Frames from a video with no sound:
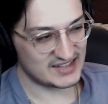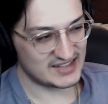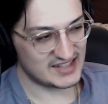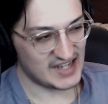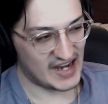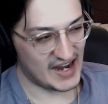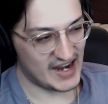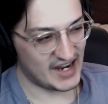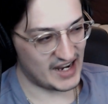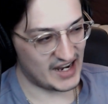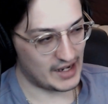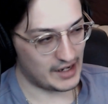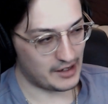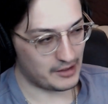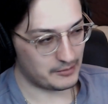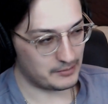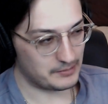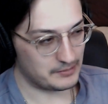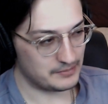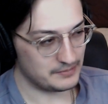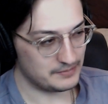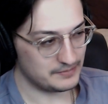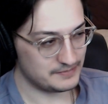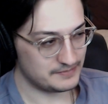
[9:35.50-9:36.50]

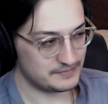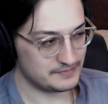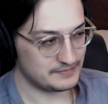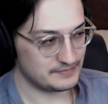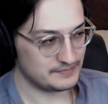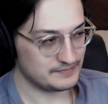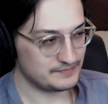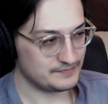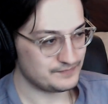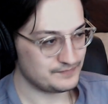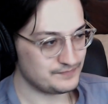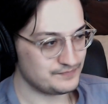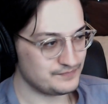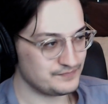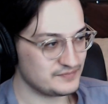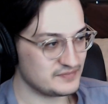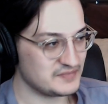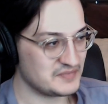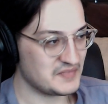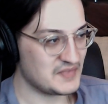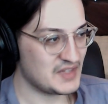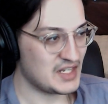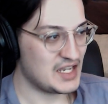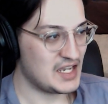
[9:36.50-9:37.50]
damn.
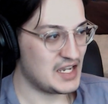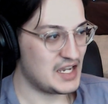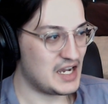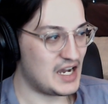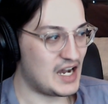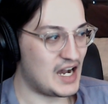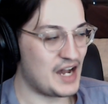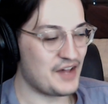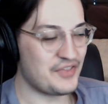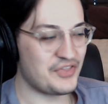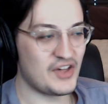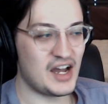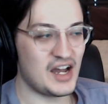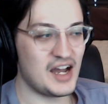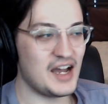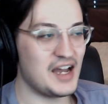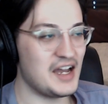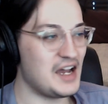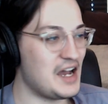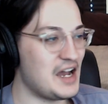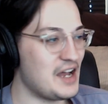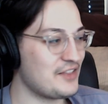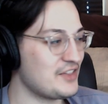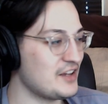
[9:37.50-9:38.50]
I
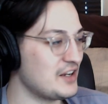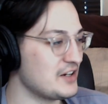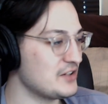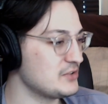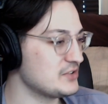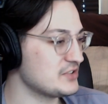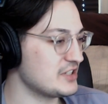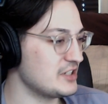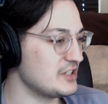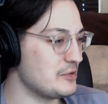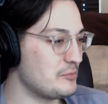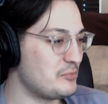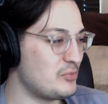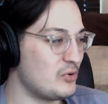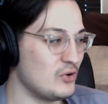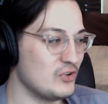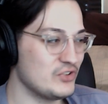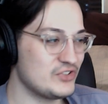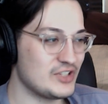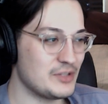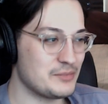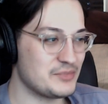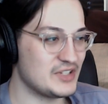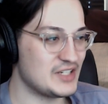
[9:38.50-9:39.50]
thought I thought he was gonna pull
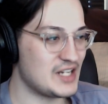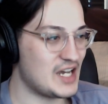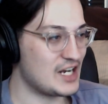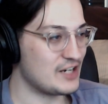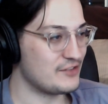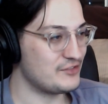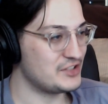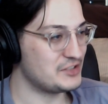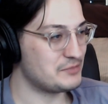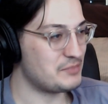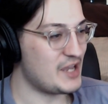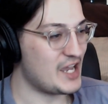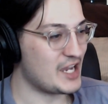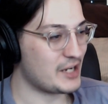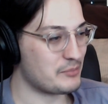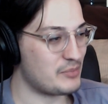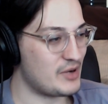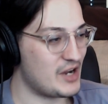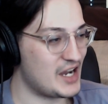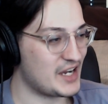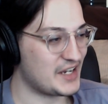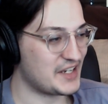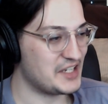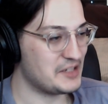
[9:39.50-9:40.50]
something out of his back
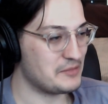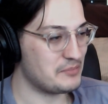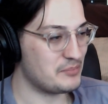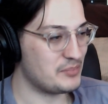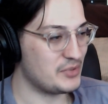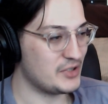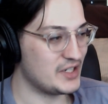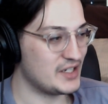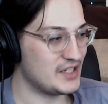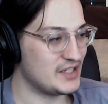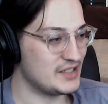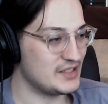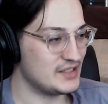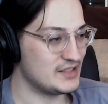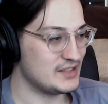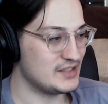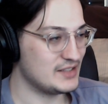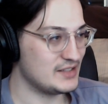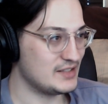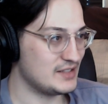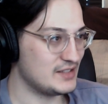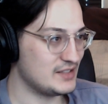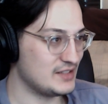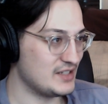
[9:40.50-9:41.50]
pocket, but
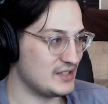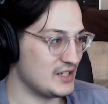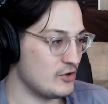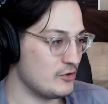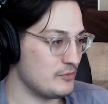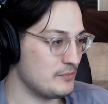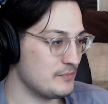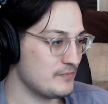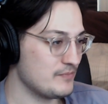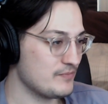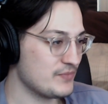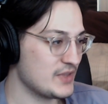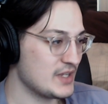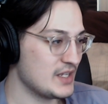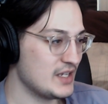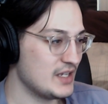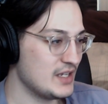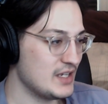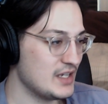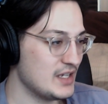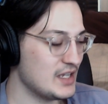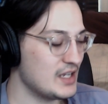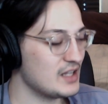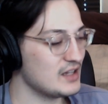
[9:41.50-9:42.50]
nope.
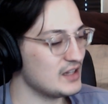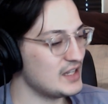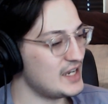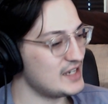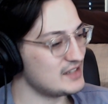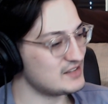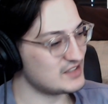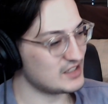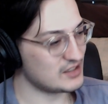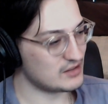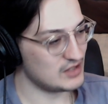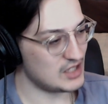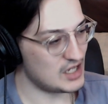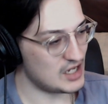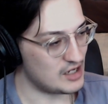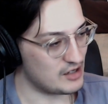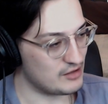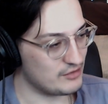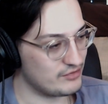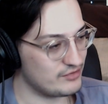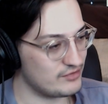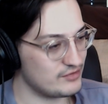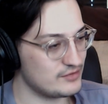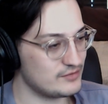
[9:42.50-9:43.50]
Elastic
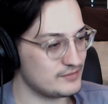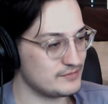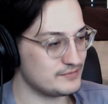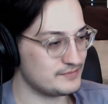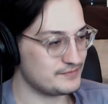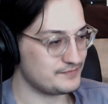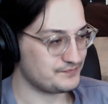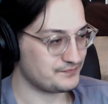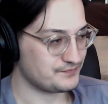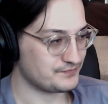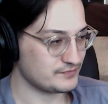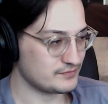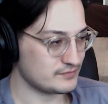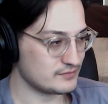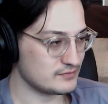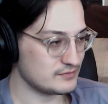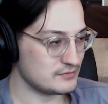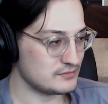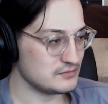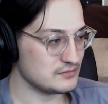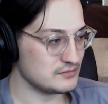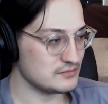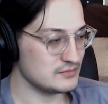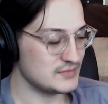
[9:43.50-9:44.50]
Love.
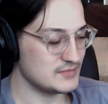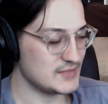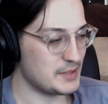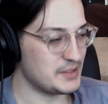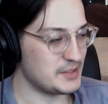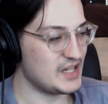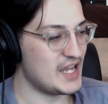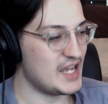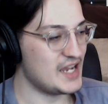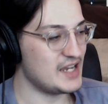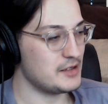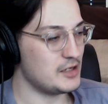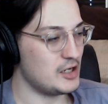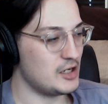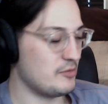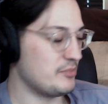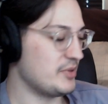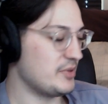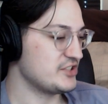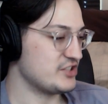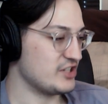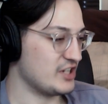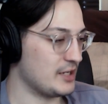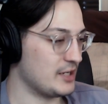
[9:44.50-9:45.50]
oh,
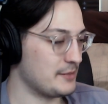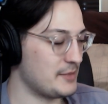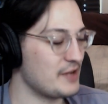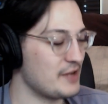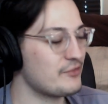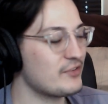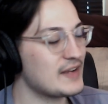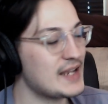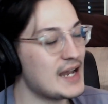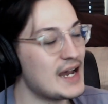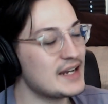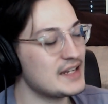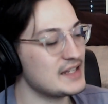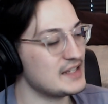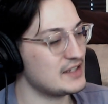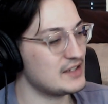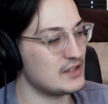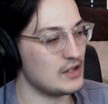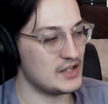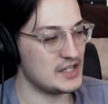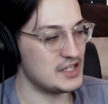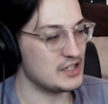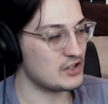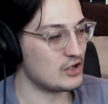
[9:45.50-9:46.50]
Bungee Gum. I forgot he
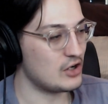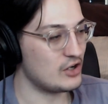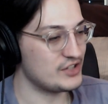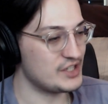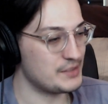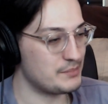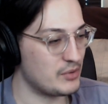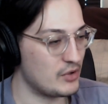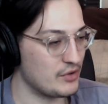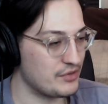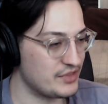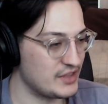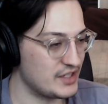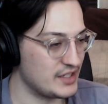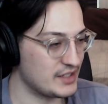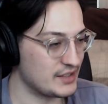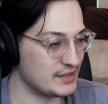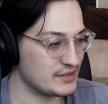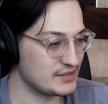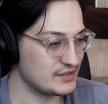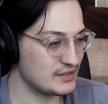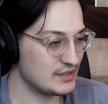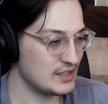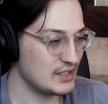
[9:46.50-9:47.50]
he called it both
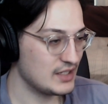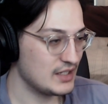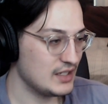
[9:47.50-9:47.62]
things.